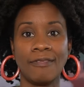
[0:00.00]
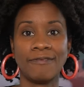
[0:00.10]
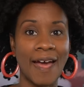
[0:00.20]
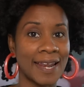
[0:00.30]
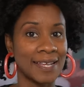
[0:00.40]

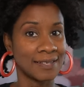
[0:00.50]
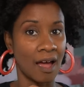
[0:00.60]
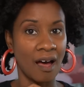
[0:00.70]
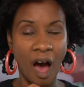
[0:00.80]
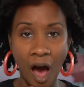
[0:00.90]
That is
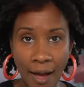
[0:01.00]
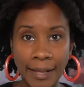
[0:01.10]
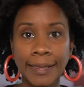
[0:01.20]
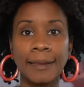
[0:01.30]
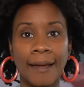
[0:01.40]

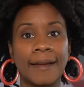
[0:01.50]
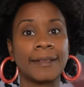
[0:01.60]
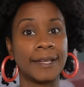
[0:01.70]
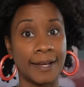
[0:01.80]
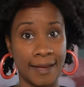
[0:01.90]

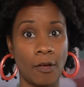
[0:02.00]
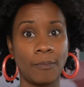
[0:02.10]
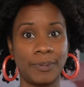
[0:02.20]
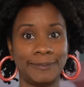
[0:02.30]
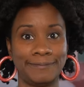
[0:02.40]
unlikely to help.
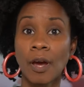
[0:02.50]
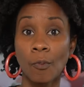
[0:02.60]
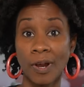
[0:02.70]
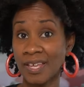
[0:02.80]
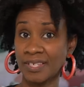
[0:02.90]
Now,
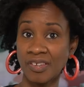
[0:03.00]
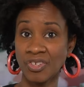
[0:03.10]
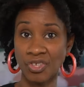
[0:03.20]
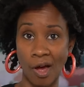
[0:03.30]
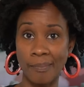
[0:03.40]
when I say
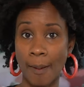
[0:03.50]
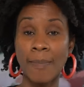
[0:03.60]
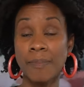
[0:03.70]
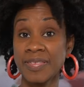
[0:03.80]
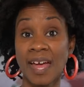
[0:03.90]
stop,
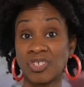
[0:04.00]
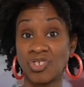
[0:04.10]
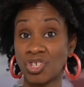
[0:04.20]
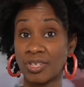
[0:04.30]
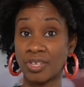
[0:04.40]
maybe that's
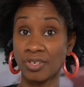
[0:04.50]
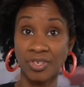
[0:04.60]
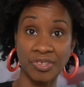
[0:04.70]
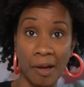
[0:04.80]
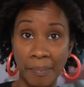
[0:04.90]
just
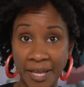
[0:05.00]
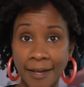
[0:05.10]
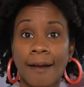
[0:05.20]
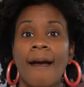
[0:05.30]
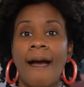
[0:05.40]

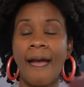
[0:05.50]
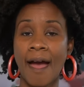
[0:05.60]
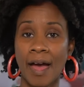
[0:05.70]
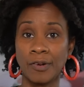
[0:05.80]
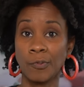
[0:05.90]
stopping
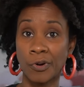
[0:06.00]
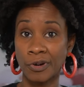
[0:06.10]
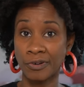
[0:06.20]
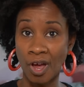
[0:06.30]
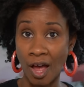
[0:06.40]
and
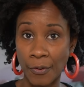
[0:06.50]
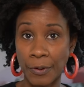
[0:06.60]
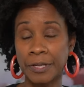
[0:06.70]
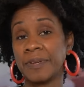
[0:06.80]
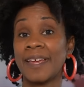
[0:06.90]
we're not
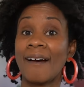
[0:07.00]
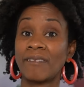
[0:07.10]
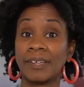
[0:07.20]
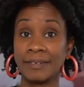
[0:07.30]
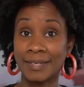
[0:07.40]
going to be
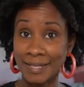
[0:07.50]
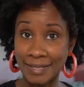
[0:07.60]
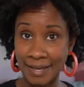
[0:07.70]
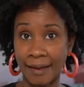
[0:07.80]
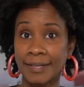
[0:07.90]
having
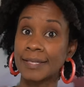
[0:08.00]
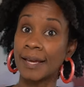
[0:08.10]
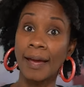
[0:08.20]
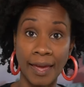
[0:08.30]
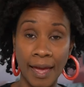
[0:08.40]
sex
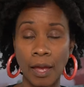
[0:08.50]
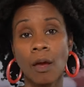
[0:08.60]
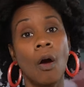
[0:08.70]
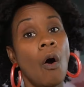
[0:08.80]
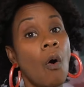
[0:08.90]

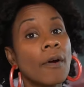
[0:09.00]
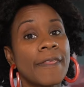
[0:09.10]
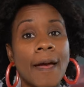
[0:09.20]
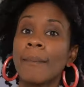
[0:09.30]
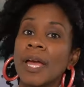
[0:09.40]
today, or
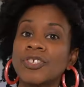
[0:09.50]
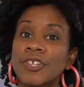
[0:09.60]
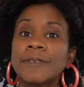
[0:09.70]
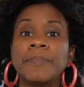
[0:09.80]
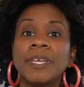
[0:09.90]
that might
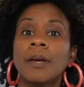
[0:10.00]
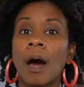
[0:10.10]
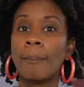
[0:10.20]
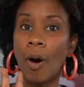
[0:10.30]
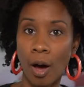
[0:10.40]
just be
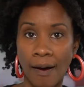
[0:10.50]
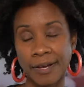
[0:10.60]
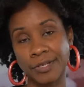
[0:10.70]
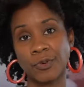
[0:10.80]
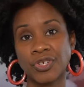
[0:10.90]
a
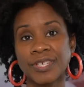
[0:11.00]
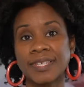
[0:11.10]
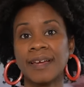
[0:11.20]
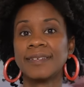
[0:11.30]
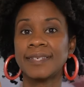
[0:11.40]
pause. We're
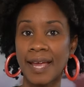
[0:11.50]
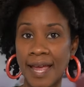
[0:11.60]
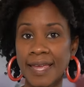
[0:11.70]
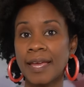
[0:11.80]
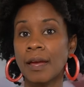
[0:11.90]
just
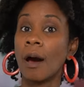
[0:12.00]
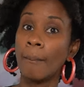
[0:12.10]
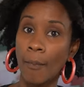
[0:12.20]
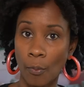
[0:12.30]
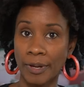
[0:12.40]
taking a
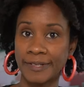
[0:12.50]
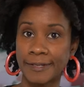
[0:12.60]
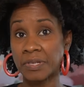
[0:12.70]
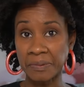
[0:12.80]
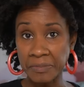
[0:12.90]
moment.
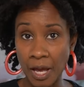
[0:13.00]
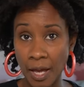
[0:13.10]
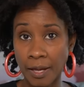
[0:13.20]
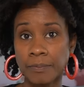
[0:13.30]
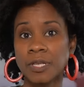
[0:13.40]

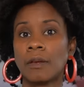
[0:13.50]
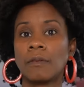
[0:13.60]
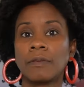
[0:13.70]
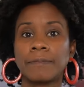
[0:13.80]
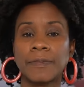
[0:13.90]
Sometimes
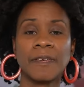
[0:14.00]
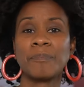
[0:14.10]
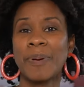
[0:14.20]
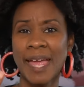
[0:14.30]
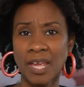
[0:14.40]
the
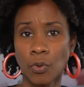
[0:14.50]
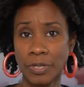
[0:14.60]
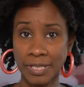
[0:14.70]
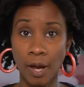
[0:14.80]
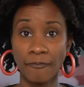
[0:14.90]
pain or
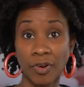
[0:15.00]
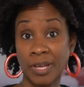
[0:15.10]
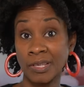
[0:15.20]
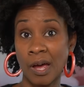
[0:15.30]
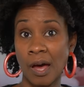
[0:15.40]
discomfort
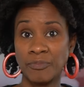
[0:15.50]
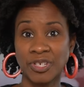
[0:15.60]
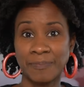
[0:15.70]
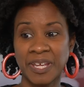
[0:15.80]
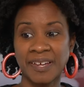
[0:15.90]
can come
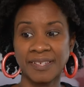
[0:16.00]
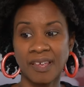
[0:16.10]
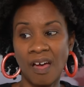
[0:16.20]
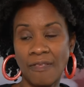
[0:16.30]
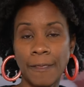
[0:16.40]
just
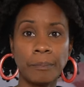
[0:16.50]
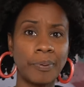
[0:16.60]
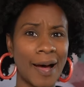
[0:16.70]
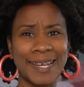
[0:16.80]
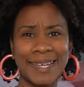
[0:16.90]
because the
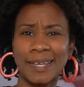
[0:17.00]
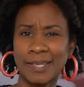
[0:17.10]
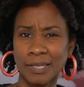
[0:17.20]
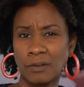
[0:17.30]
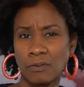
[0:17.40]
body
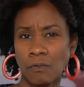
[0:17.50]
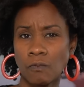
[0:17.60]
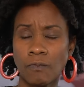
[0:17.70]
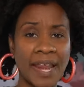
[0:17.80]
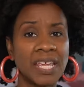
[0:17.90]
isn't
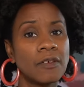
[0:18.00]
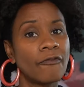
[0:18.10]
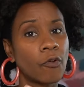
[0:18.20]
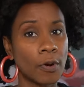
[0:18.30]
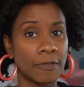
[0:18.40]
ready
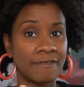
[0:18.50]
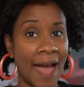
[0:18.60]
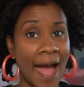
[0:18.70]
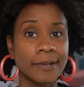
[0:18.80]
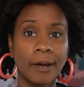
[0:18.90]
for
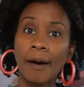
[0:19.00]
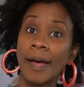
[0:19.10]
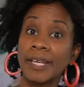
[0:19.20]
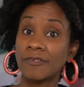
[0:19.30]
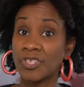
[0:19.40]
that kind of